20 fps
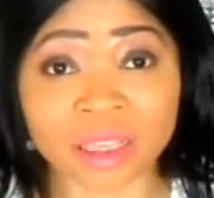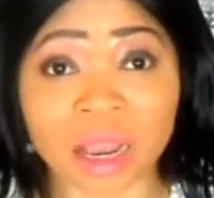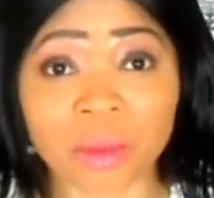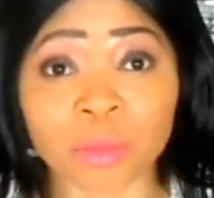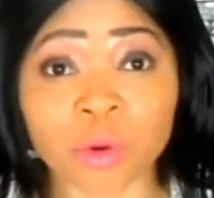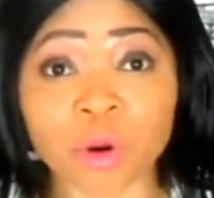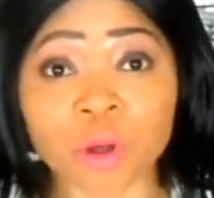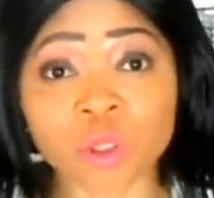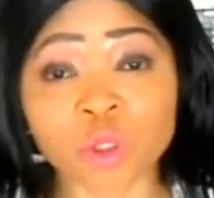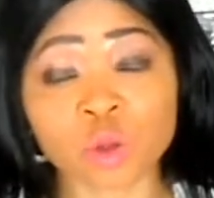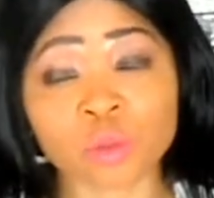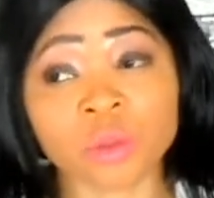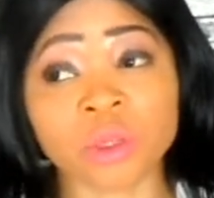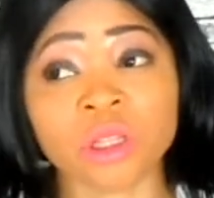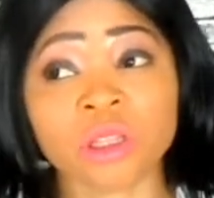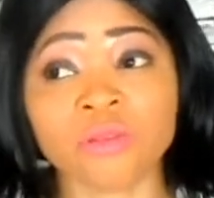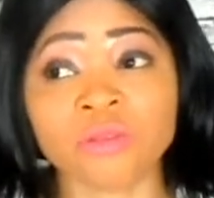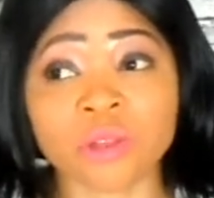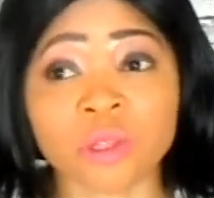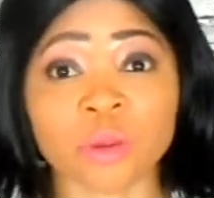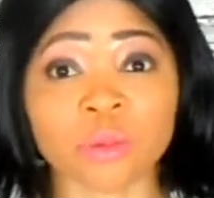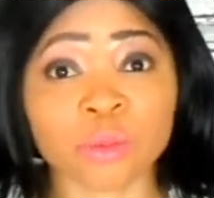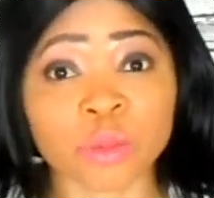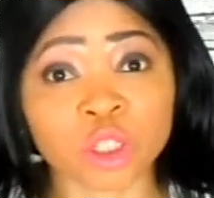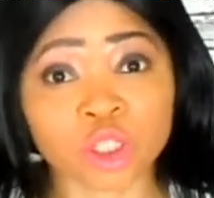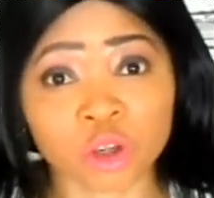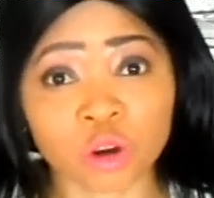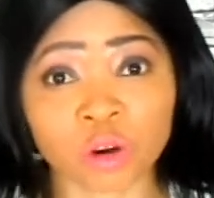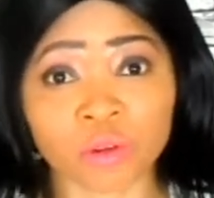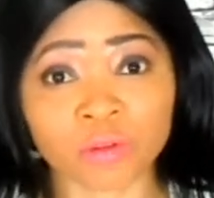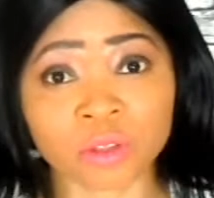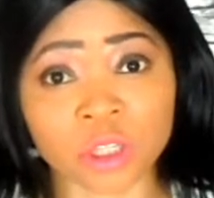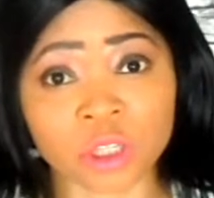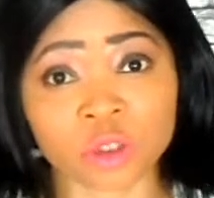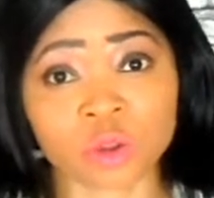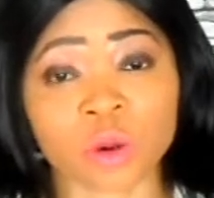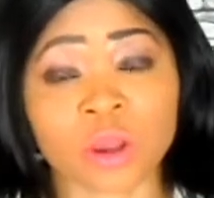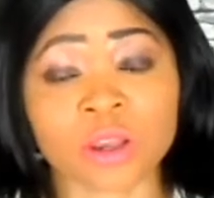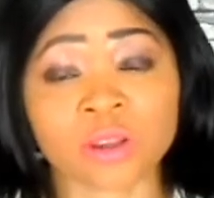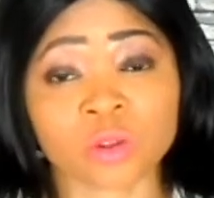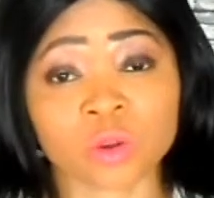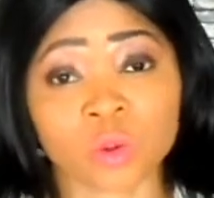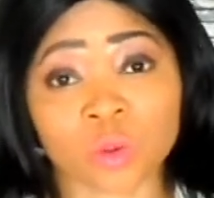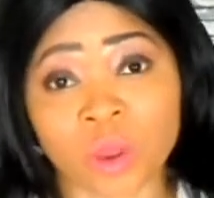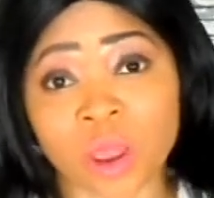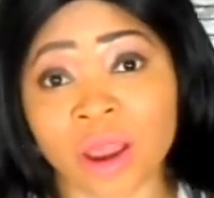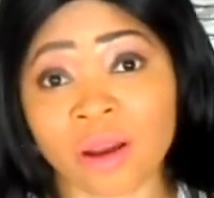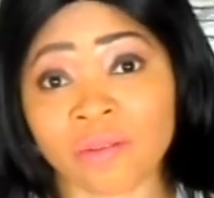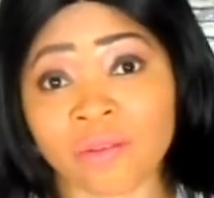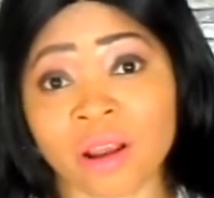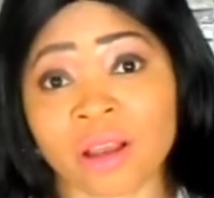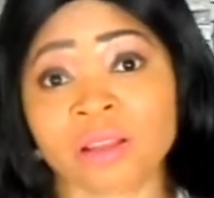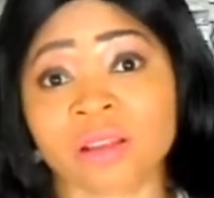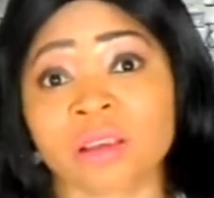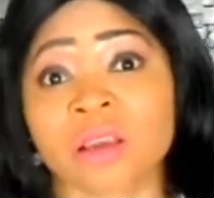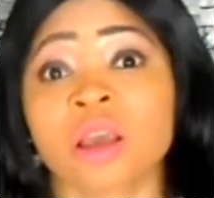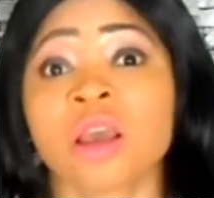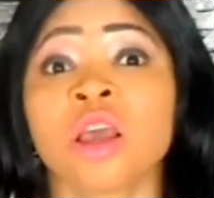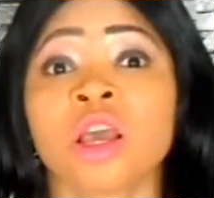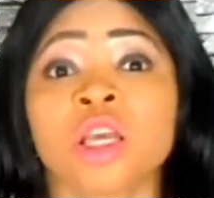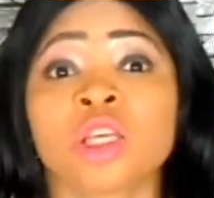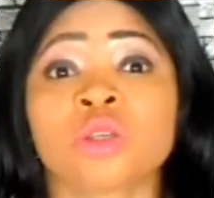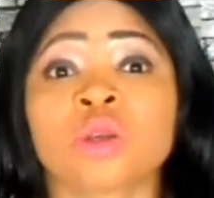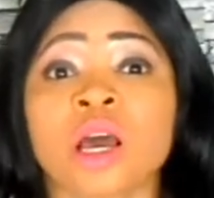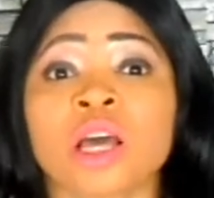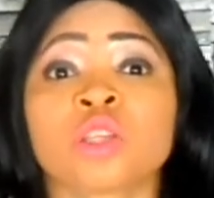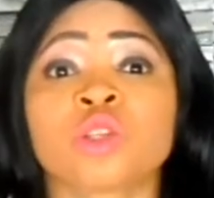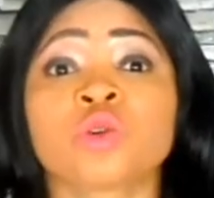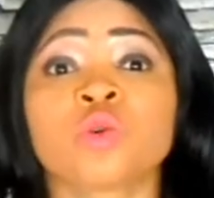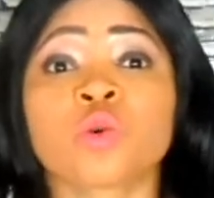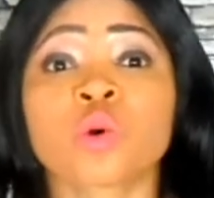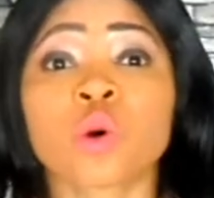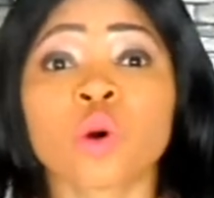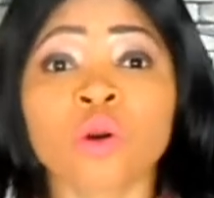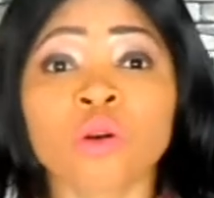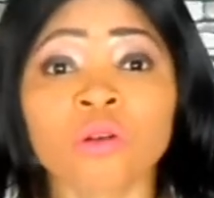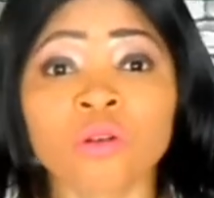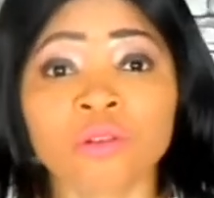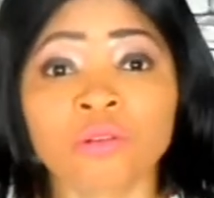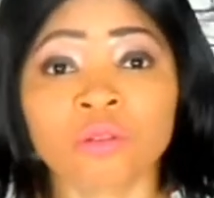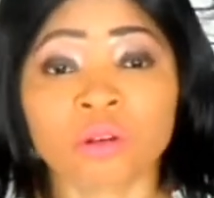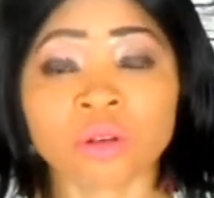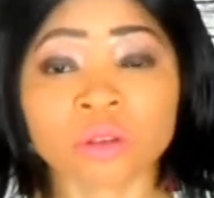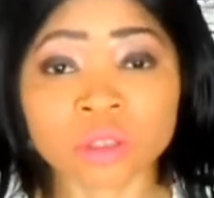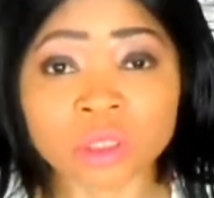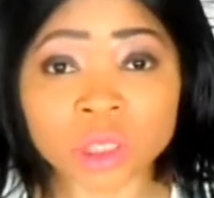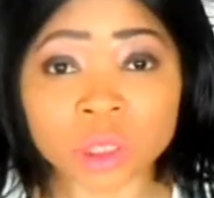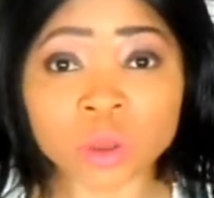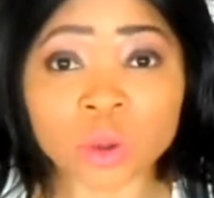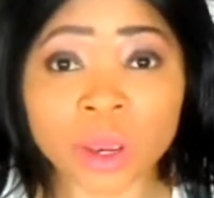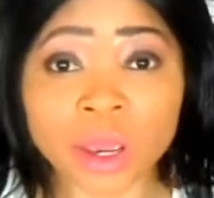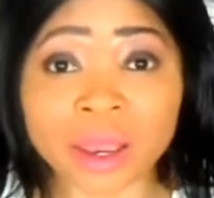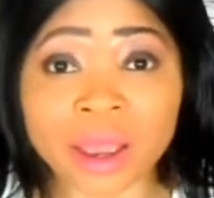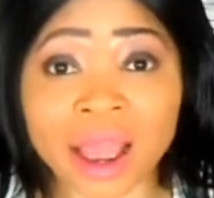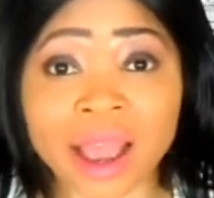I'm going to be leaving a picture of Dettol somewhere around here so that you go look for Dettol,